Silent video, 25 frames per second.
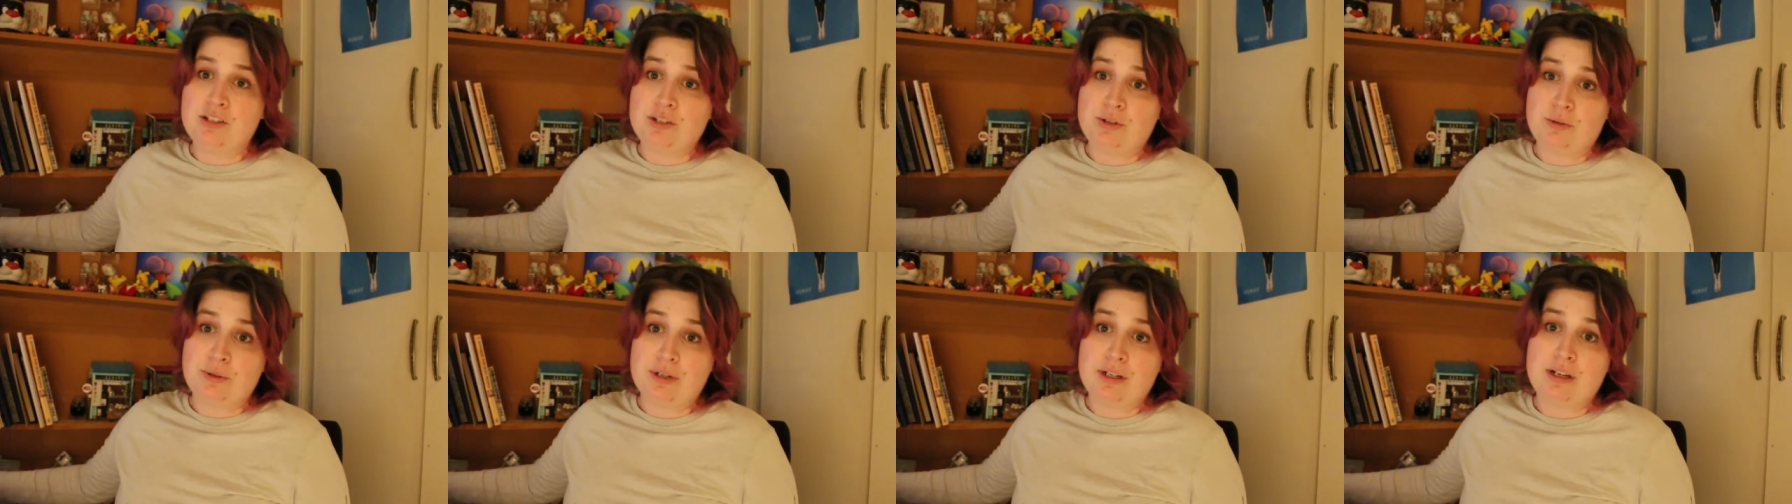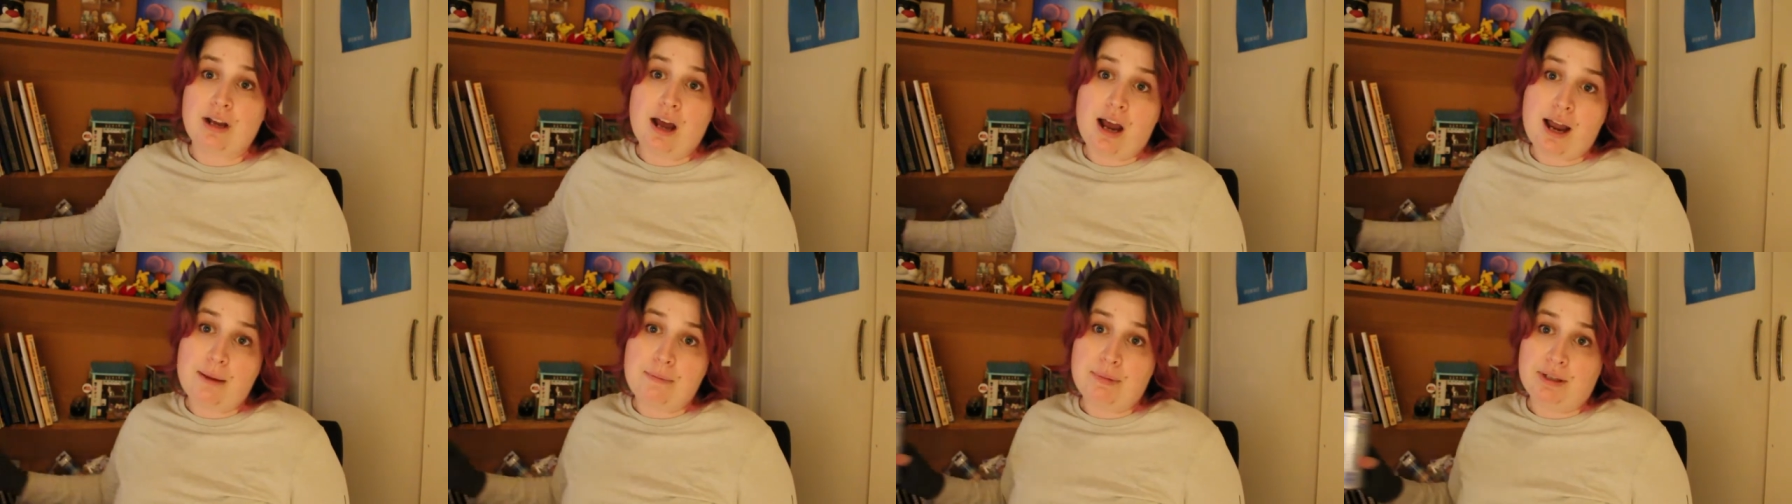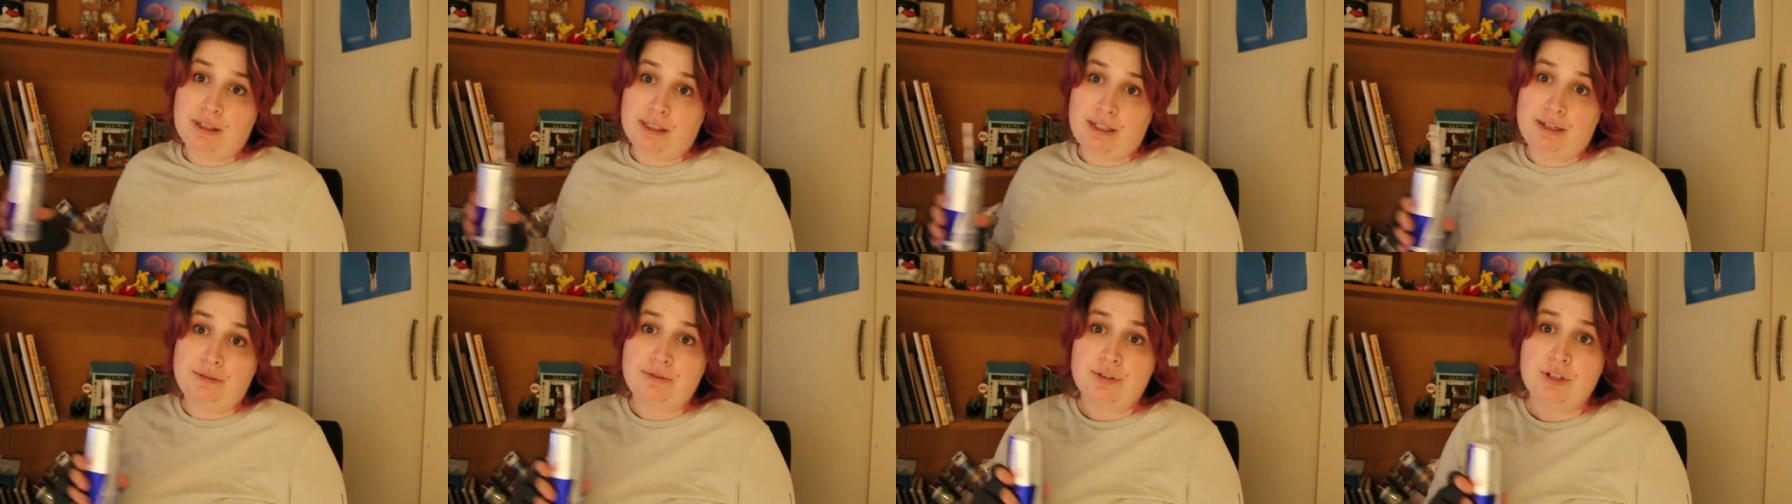do it. I
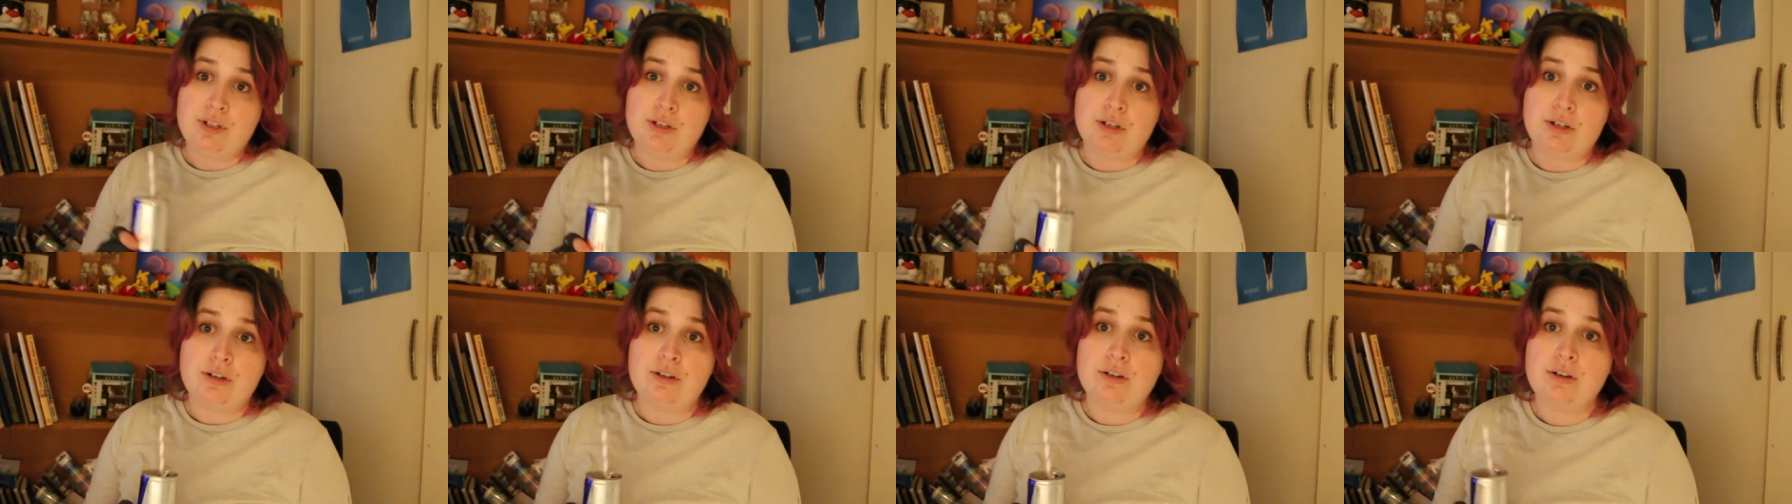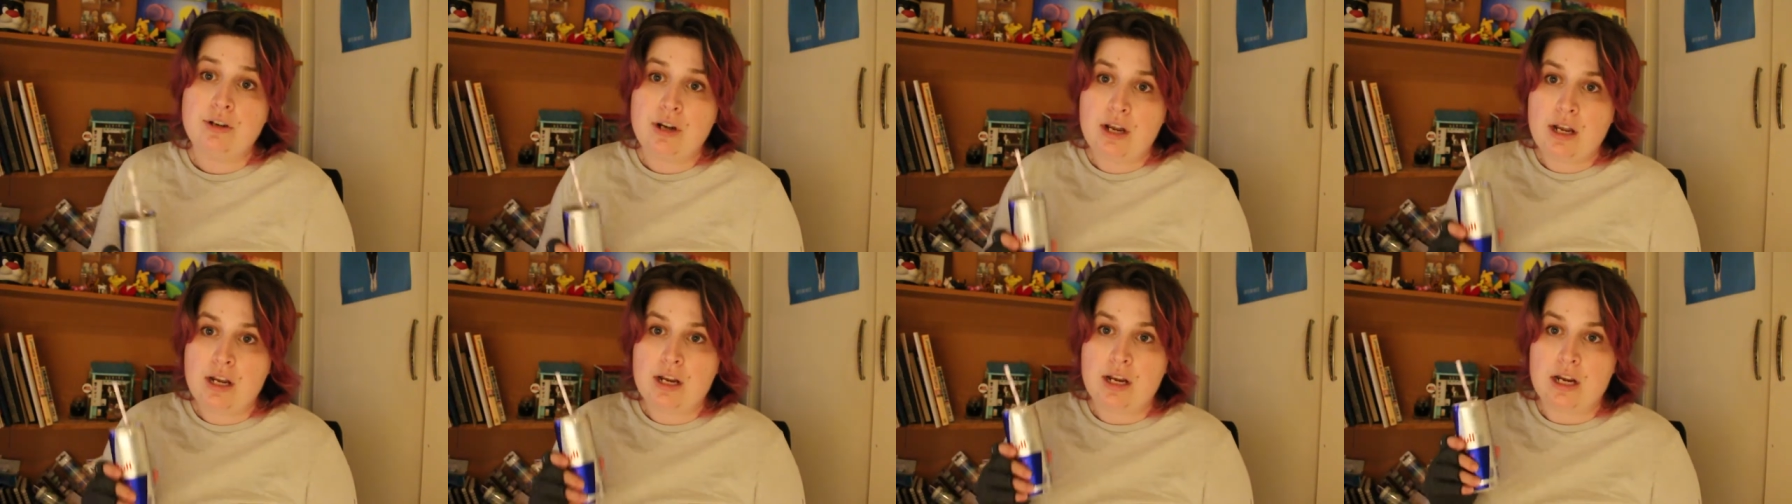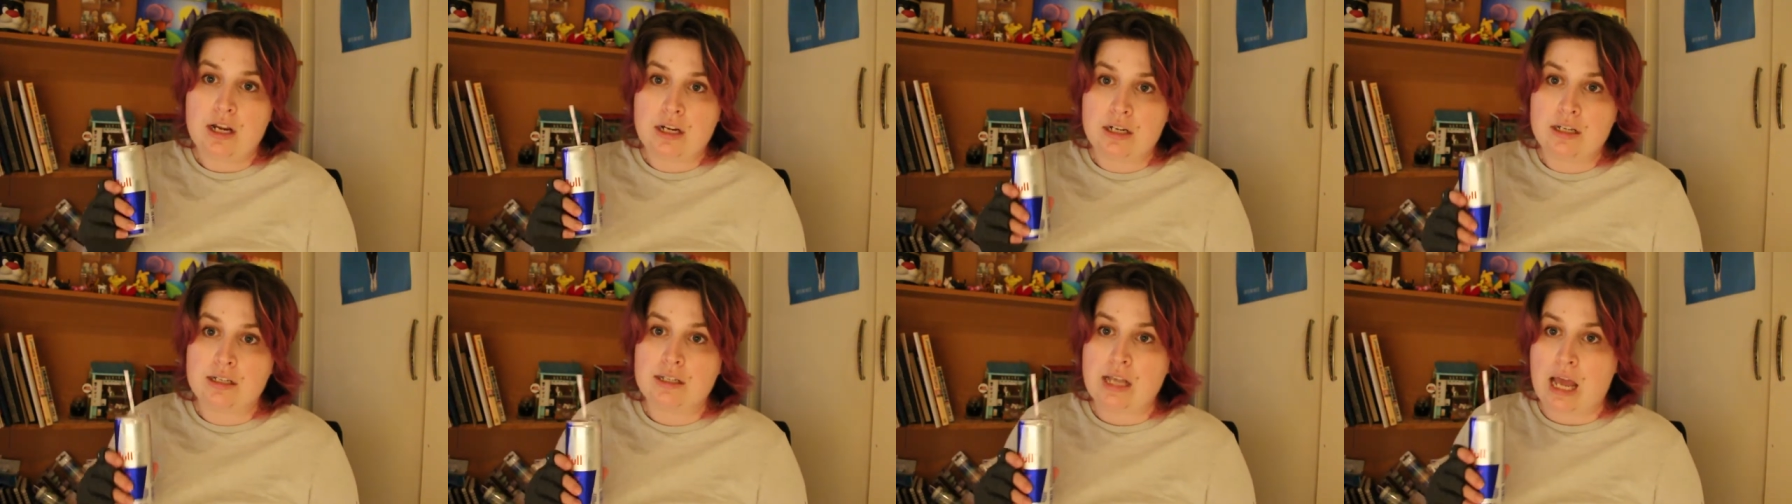believe in you.
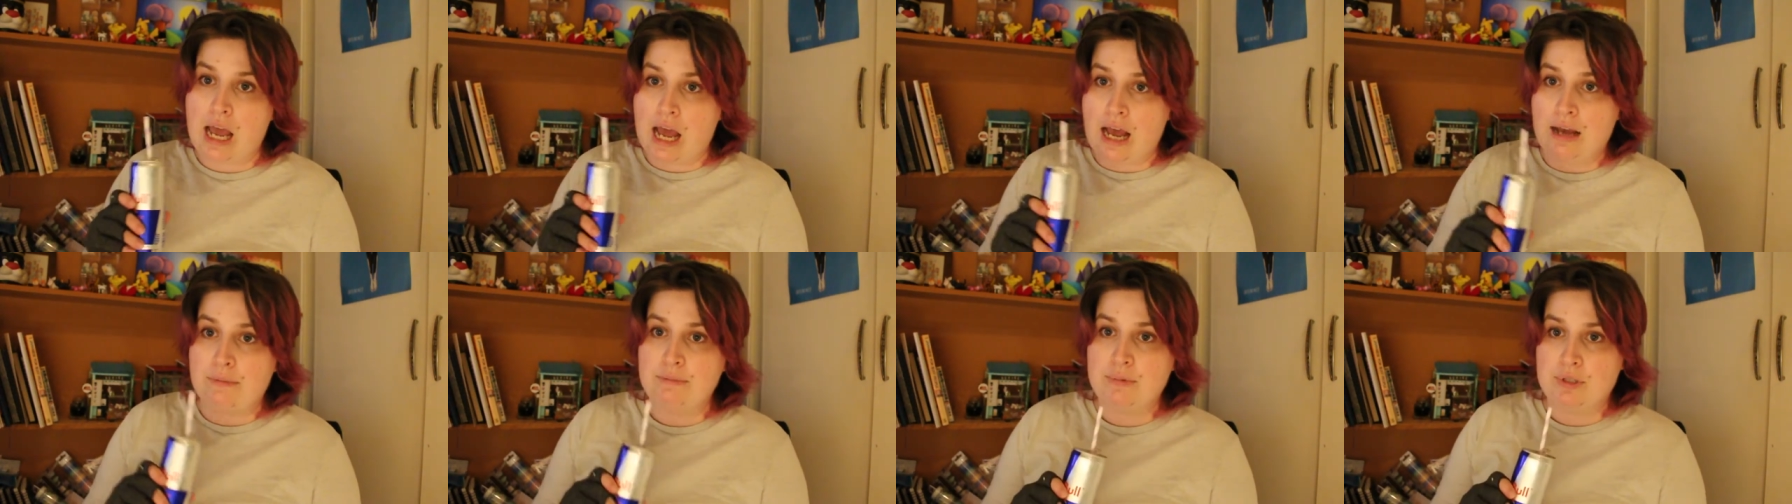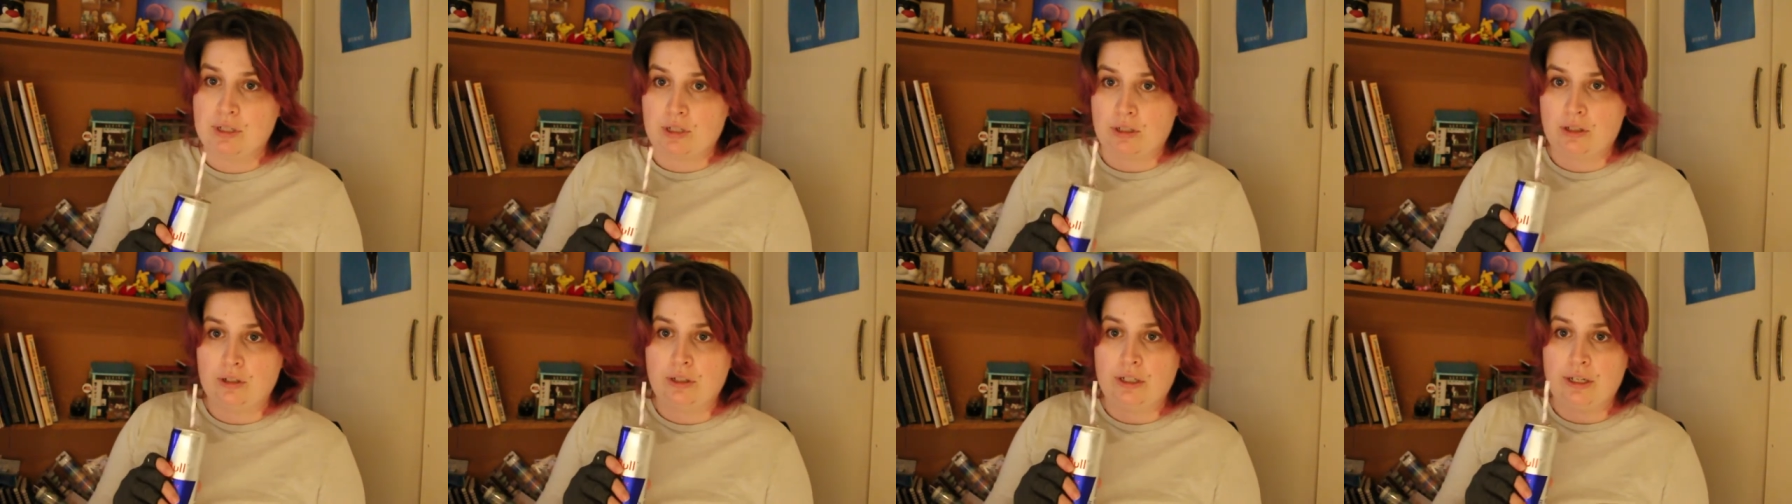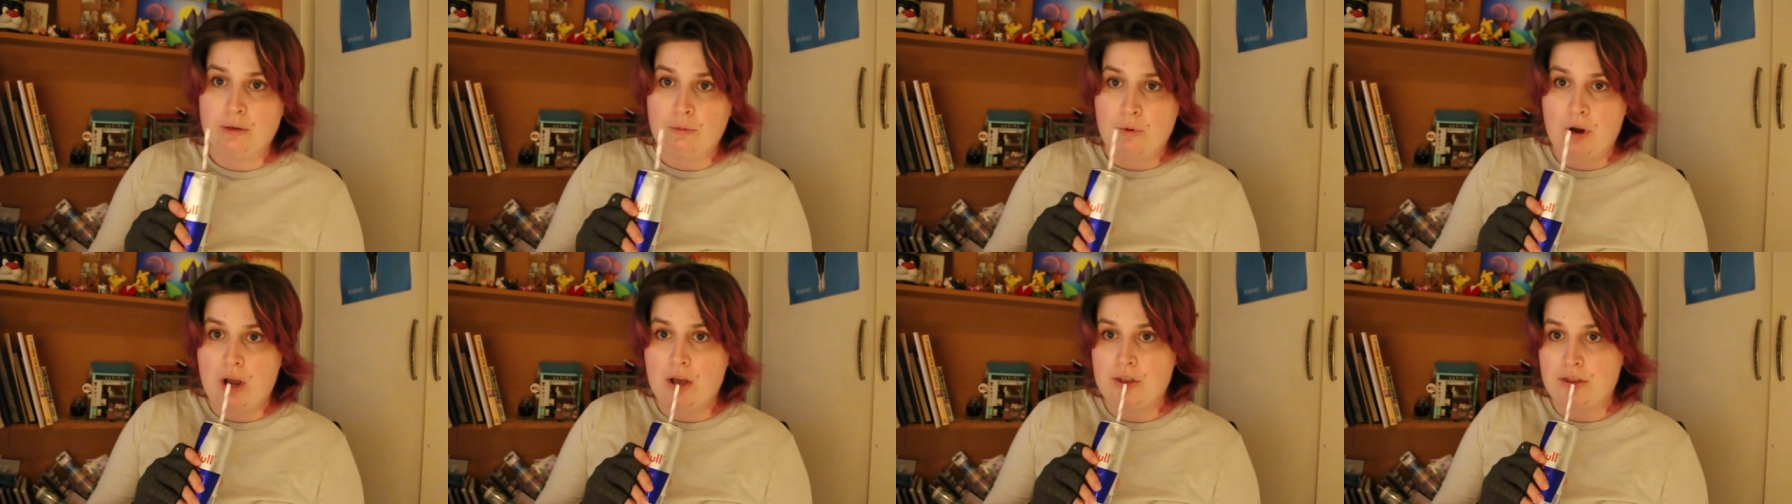It is
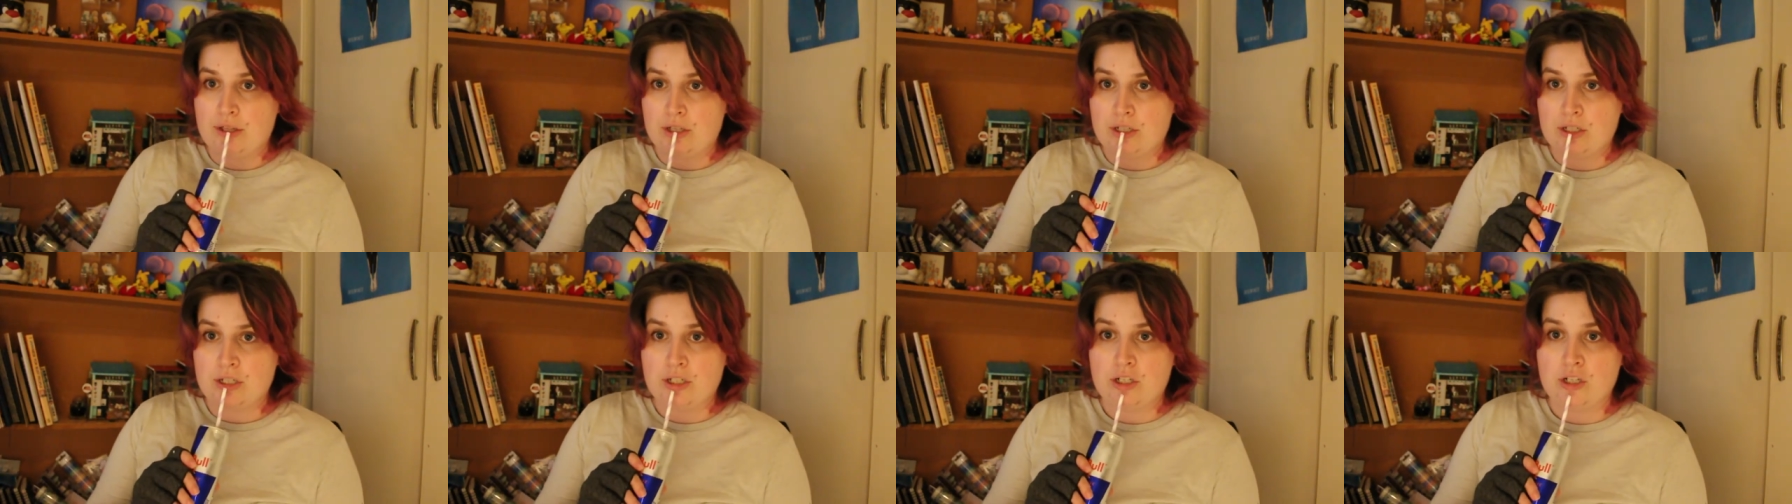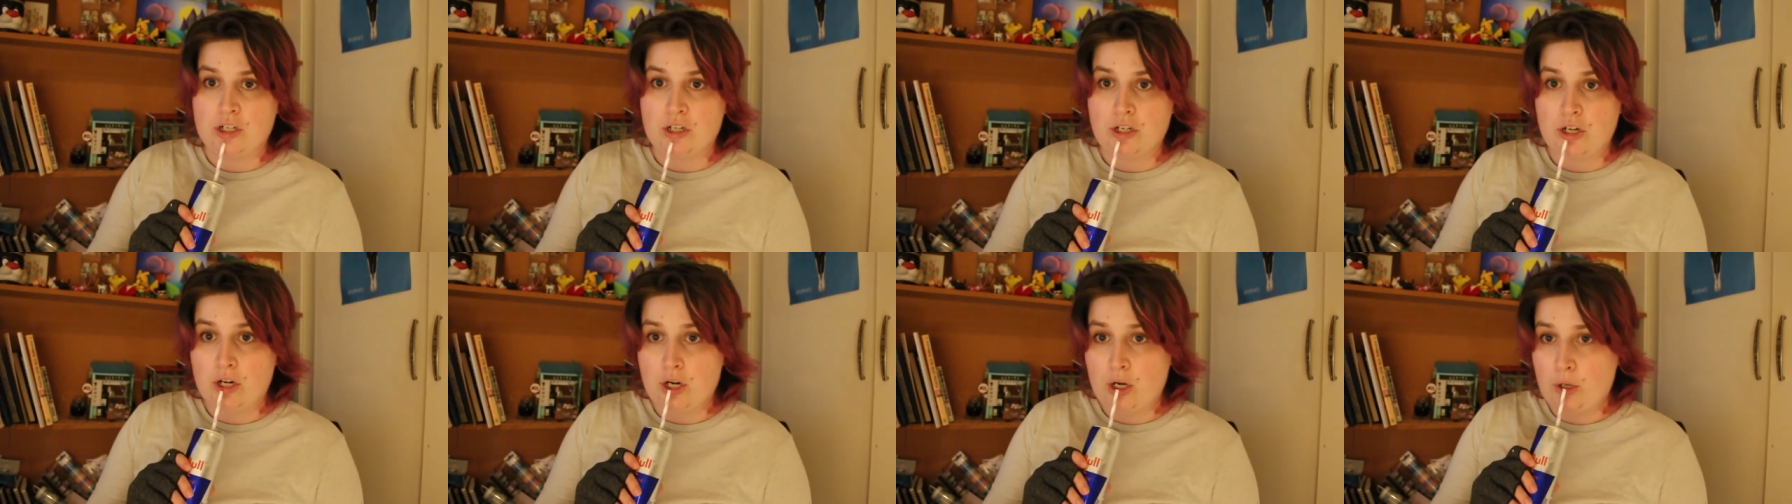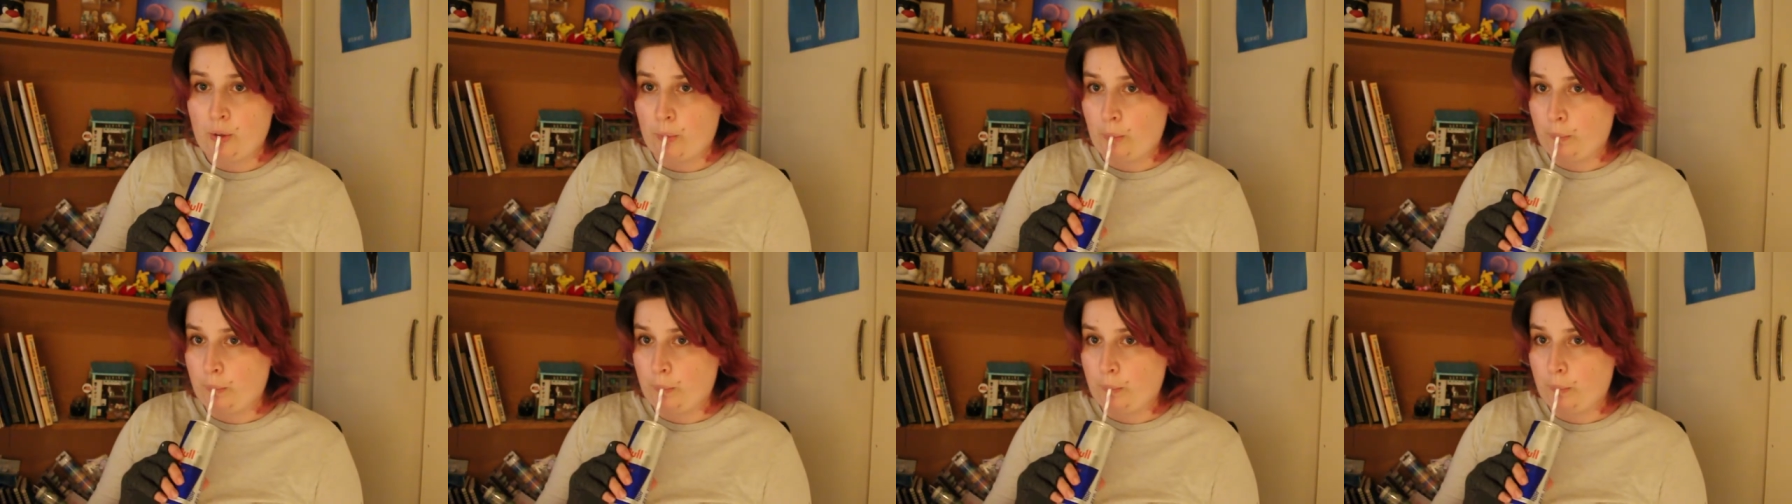absolutely worth it to do.